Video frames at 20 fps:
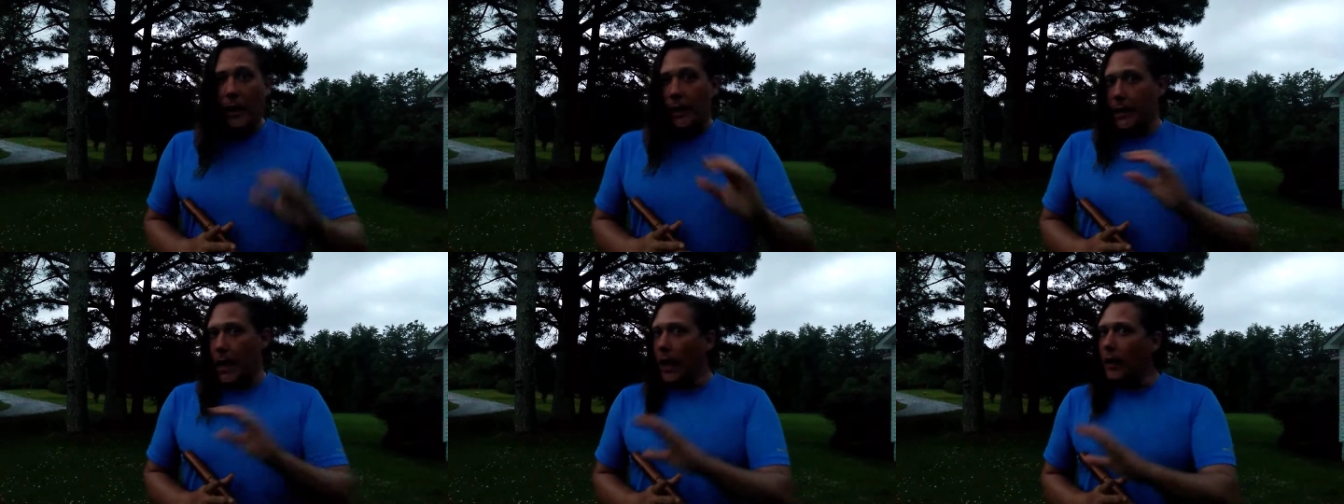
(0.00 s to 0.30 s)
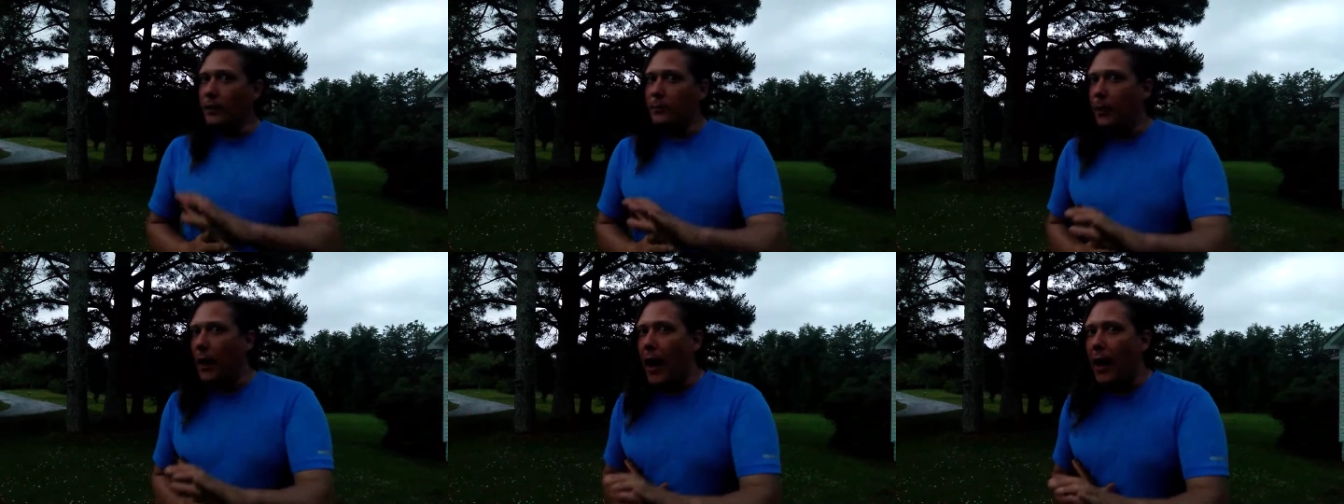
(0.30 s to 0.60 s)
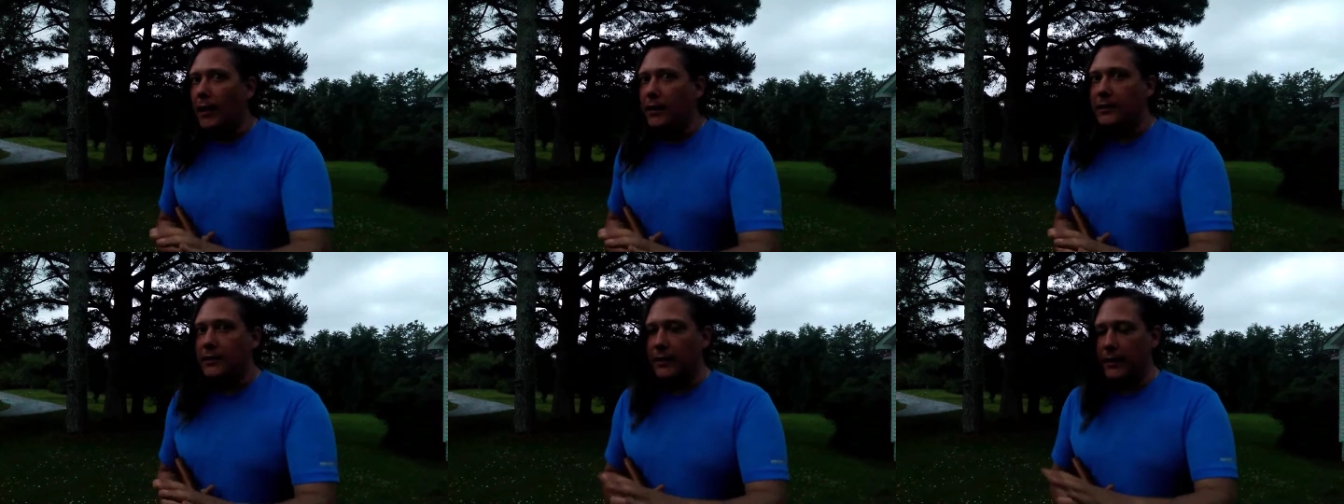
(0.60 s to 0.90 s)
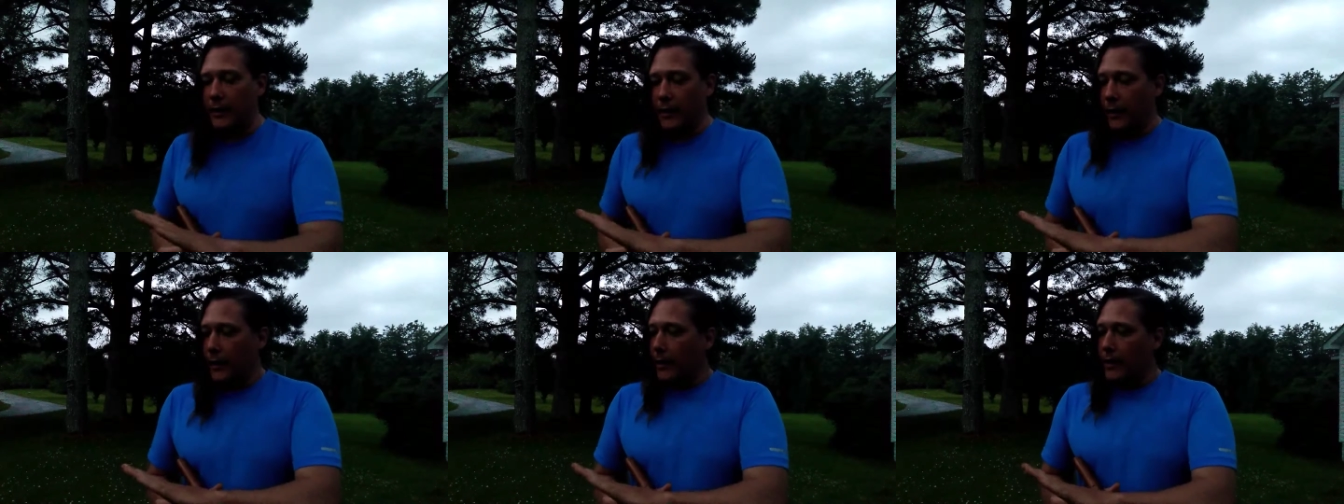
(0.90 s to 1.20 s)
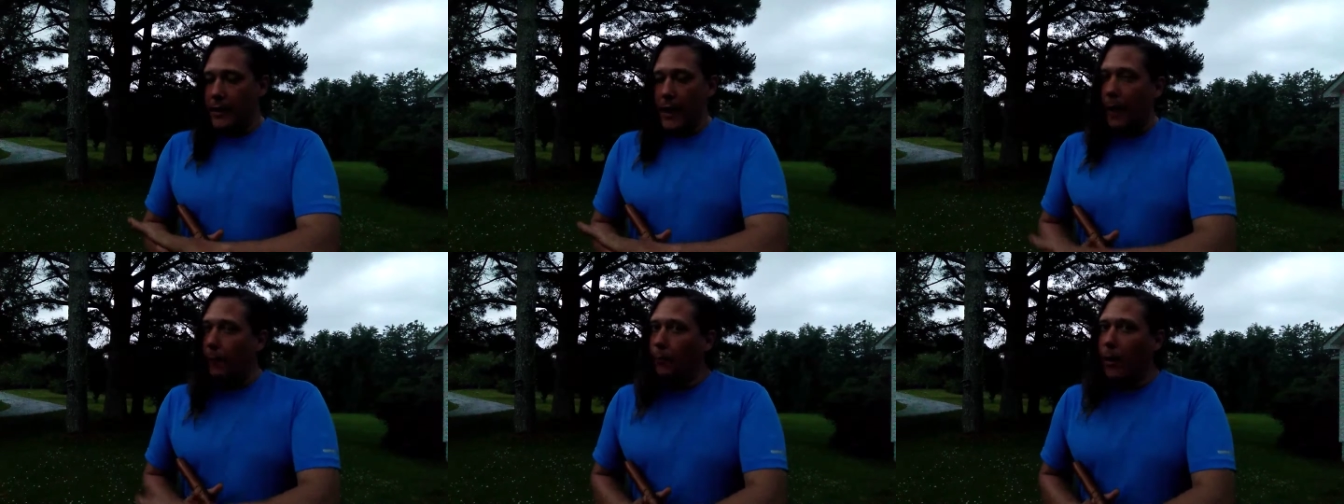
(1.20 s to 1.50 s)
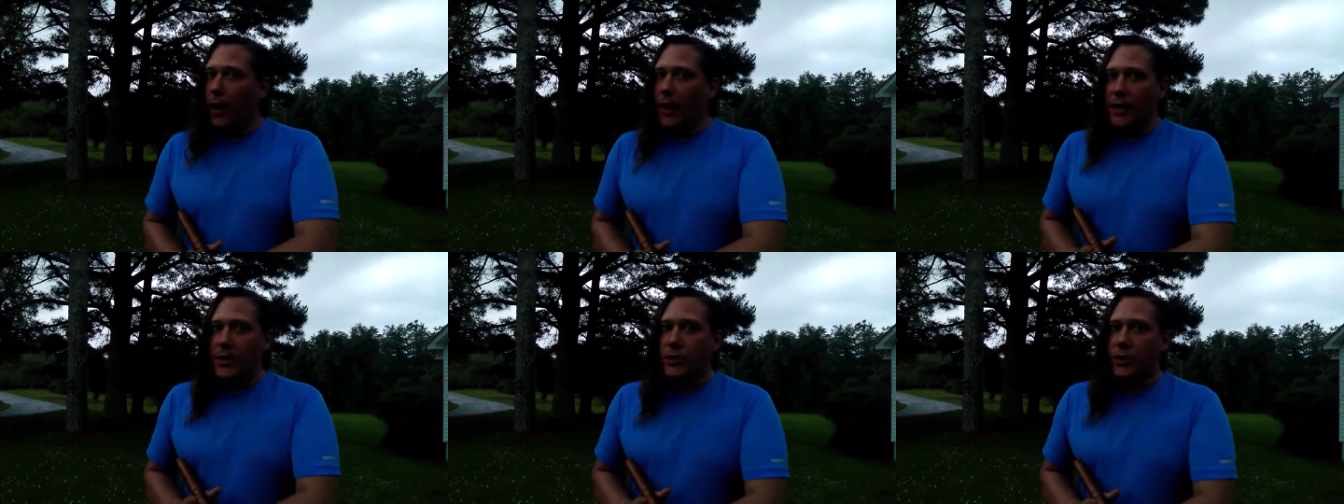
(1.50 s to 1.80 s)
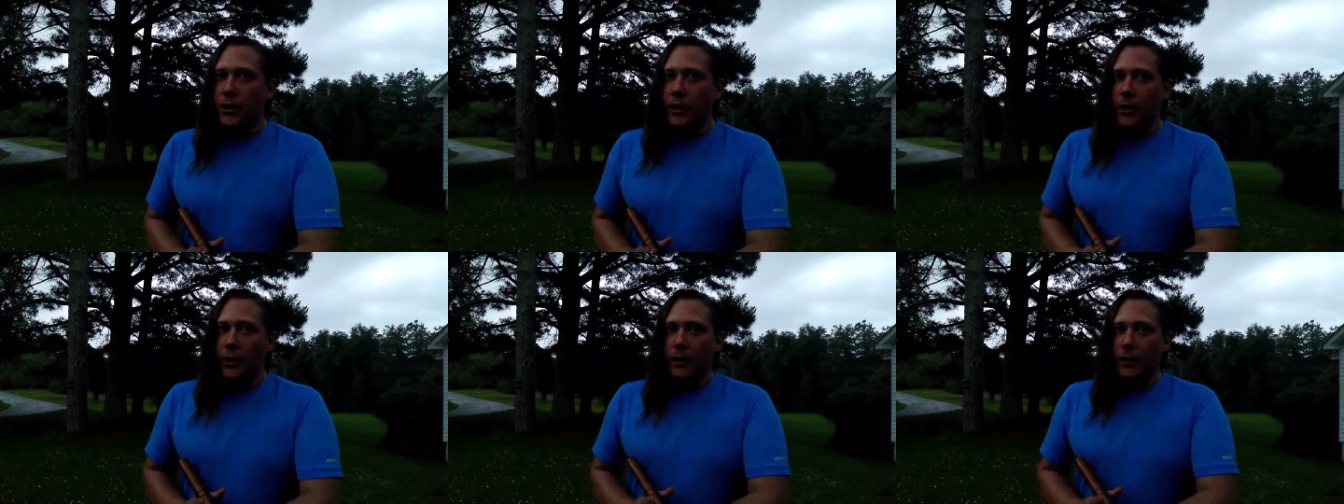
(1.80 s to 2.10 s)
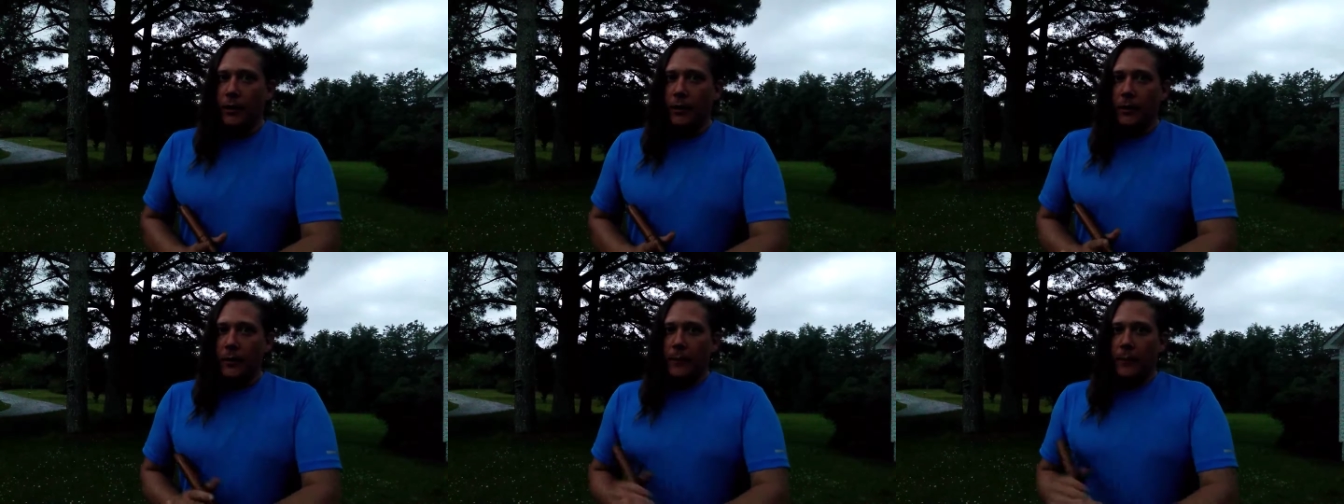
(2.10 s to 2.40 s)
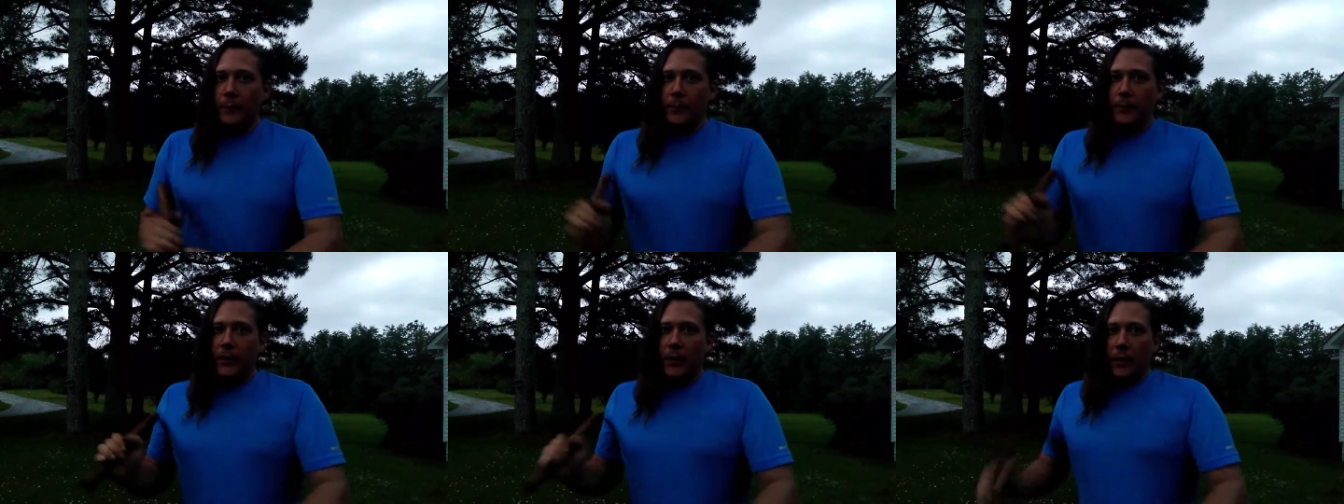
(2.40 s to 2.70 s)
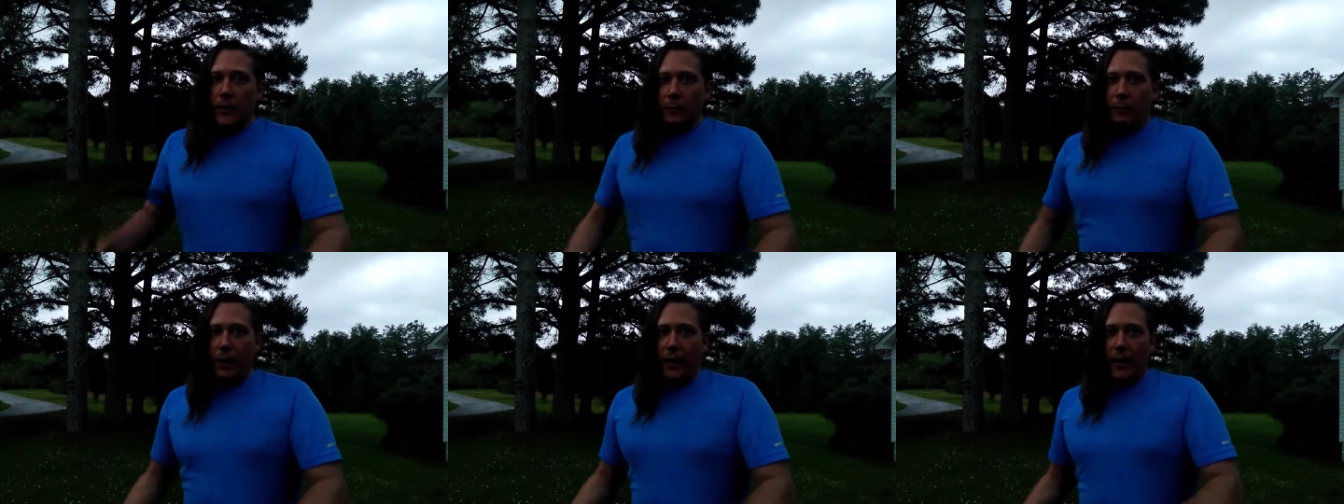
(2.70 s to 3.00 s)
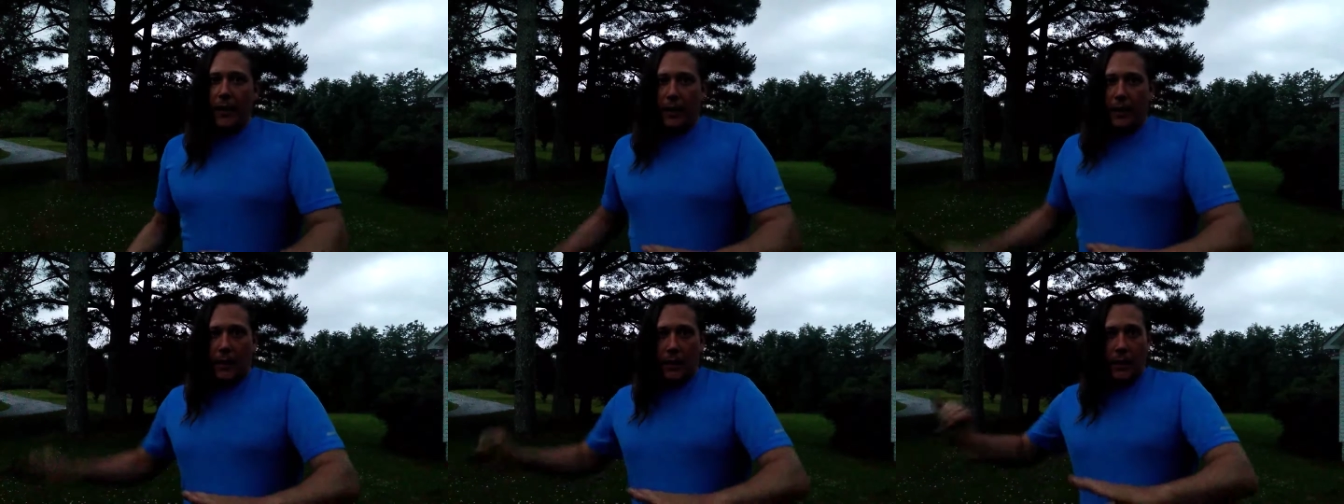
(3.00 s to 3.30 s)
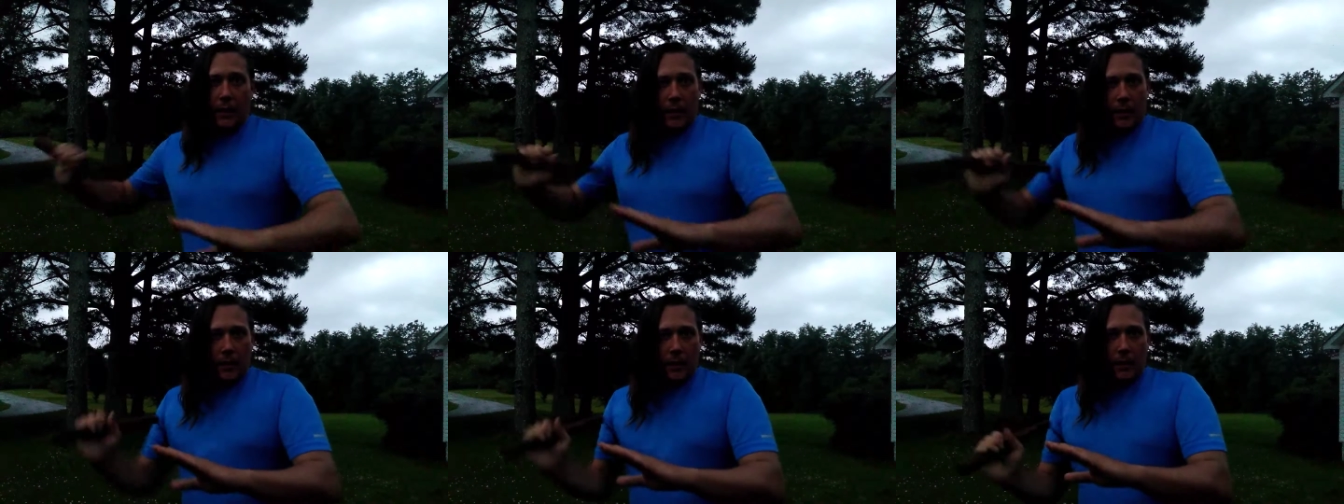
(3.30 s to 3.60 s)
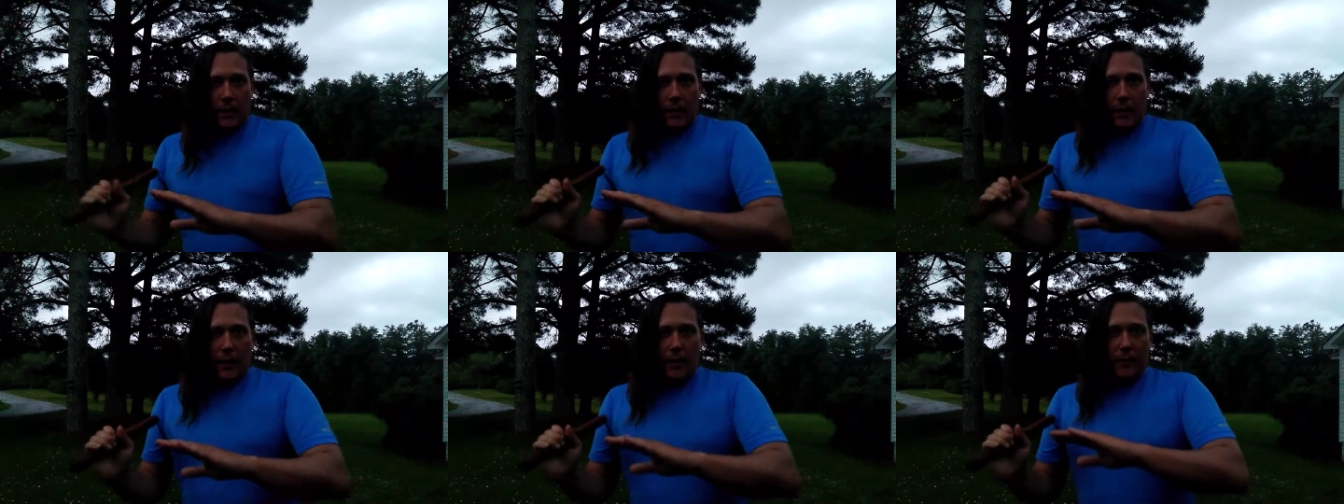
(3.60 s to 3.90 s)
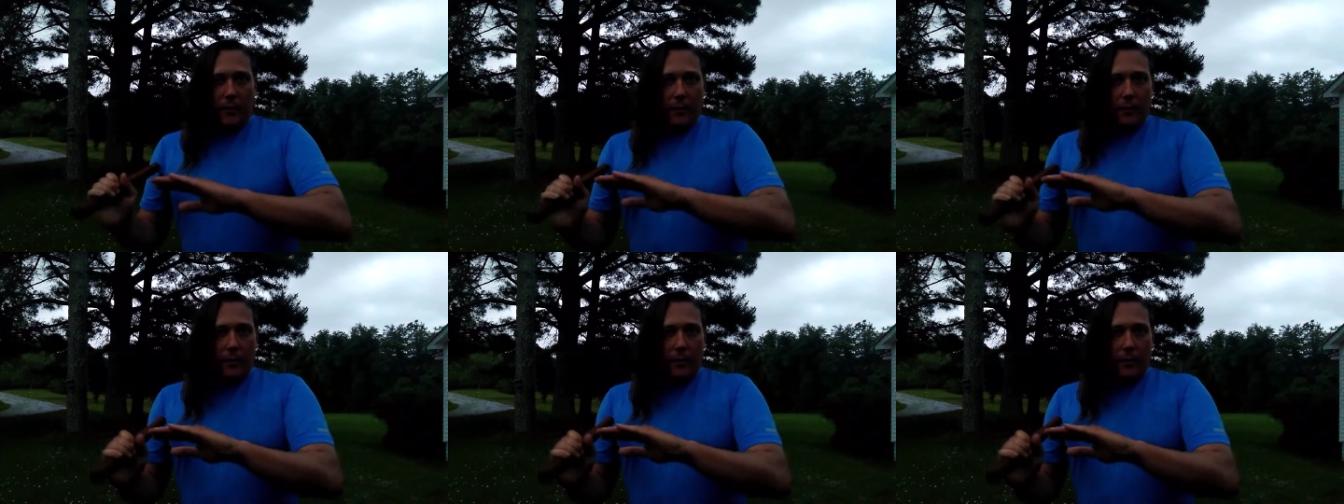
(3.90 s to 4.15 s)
not the policy that much, but the